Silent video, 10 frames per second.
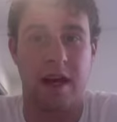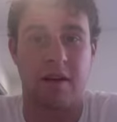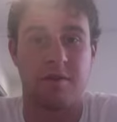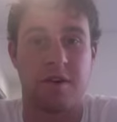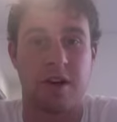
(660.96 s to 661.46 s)

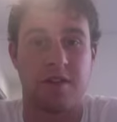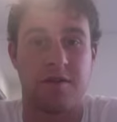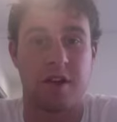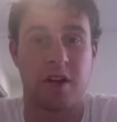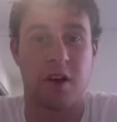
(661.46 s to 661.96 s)
at various
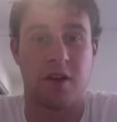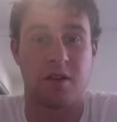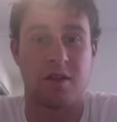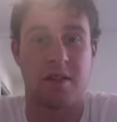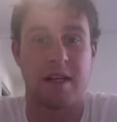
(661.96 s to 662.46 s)

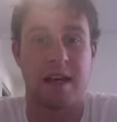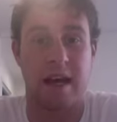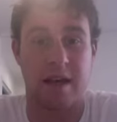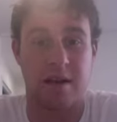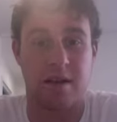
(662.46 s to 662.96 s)
videos to
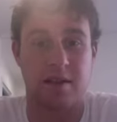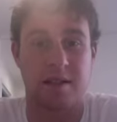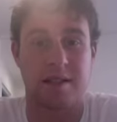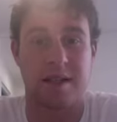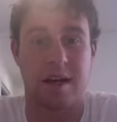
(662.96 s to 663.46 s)
get
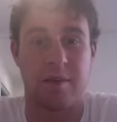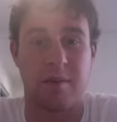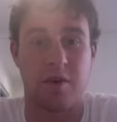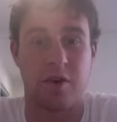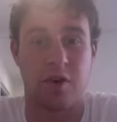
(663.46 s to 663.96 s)

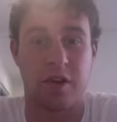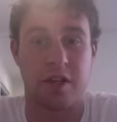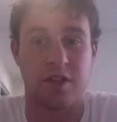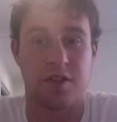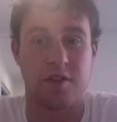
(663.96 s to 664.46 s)
some
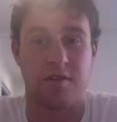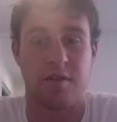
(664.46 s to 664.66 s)
knowledge,